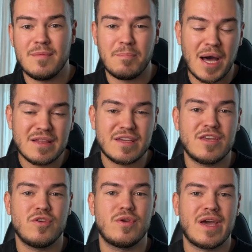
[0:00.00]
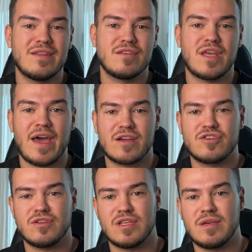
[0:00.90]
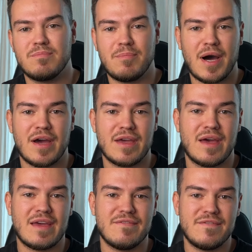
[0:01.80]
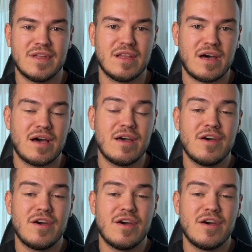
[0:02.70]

Bali you cannot actually buy a villa